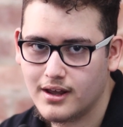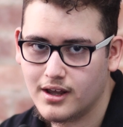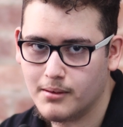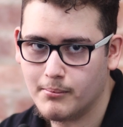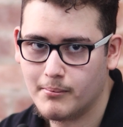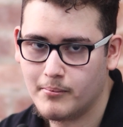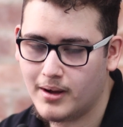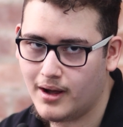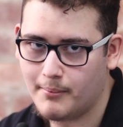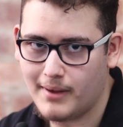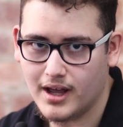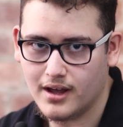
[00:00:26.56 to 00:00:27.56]
in
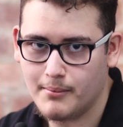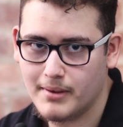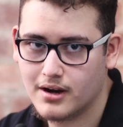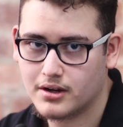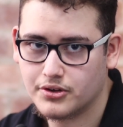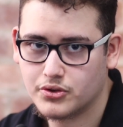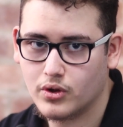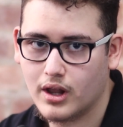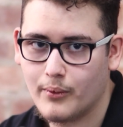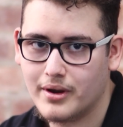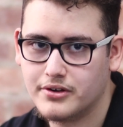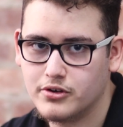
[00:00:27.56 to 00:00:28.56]
my American school I
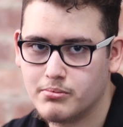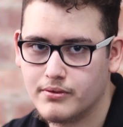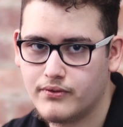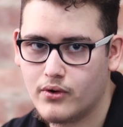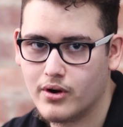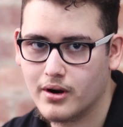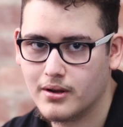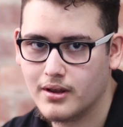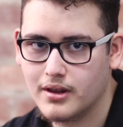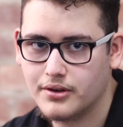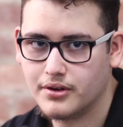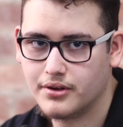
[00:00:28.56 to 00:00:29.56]
went to before.
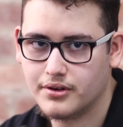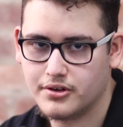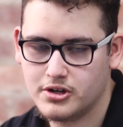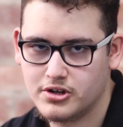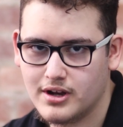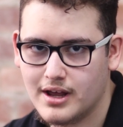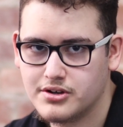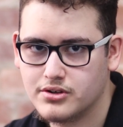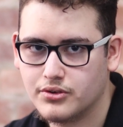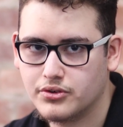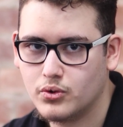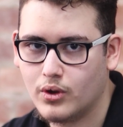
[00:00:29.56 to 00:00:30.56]
So this is an
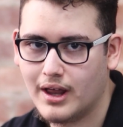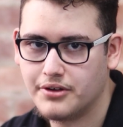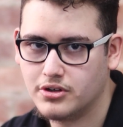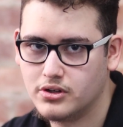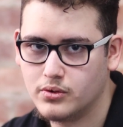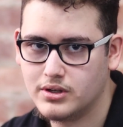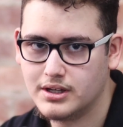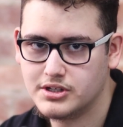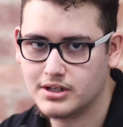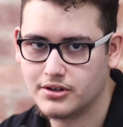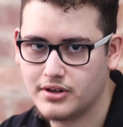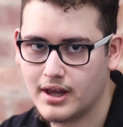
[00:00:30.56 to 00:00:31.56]
international school, has a new
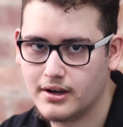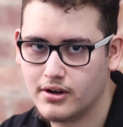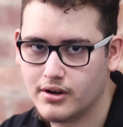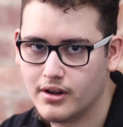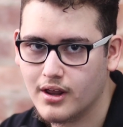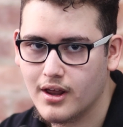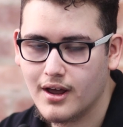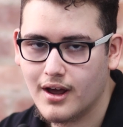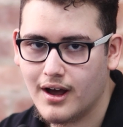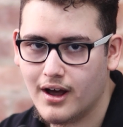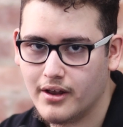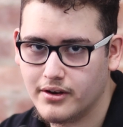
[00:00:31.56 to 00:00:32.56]
teaching standard,
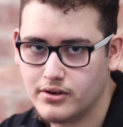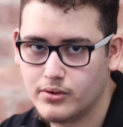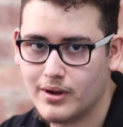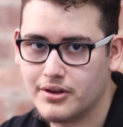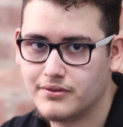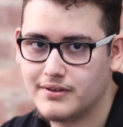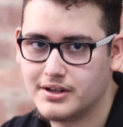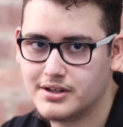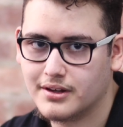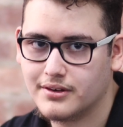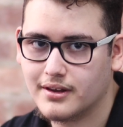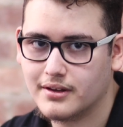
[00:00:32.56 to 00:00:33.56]
new ways of
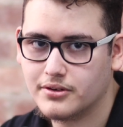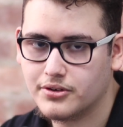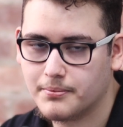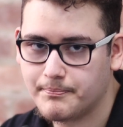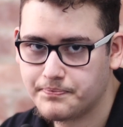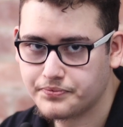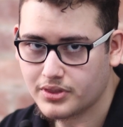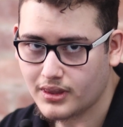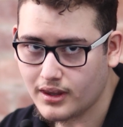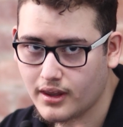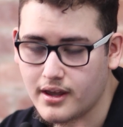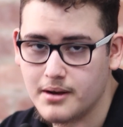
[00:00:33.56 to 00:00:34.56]
teaching things,
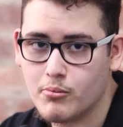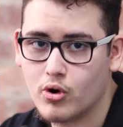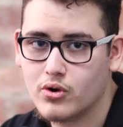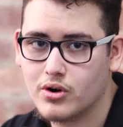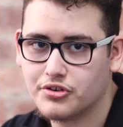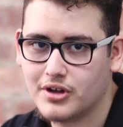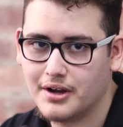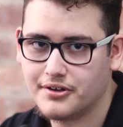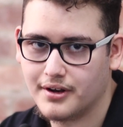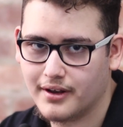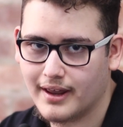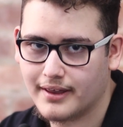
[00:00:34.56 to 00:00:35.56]
and more course
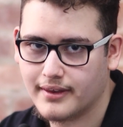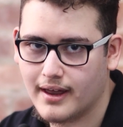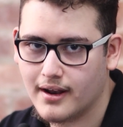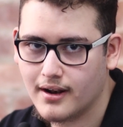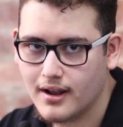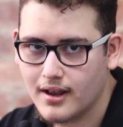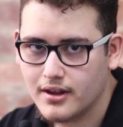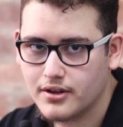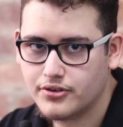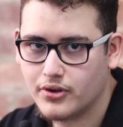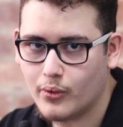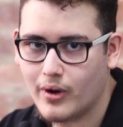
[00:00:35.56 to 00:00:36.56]
content like that.
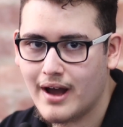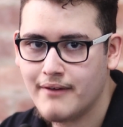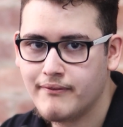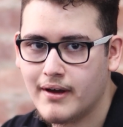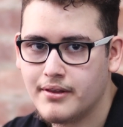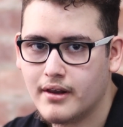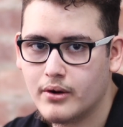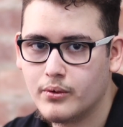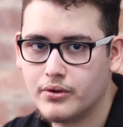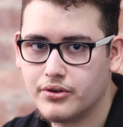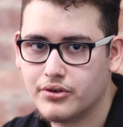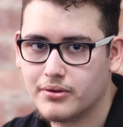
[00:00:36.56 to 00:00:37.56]
So I found that it
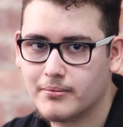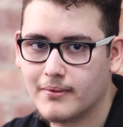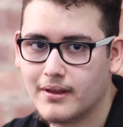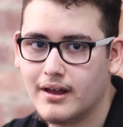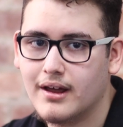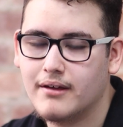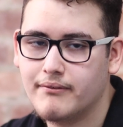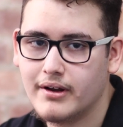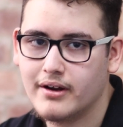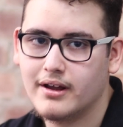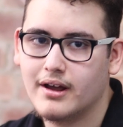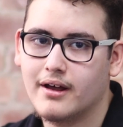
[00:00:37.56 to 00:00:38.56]
was
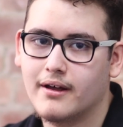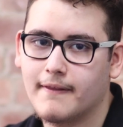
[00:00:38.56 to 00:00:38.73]
very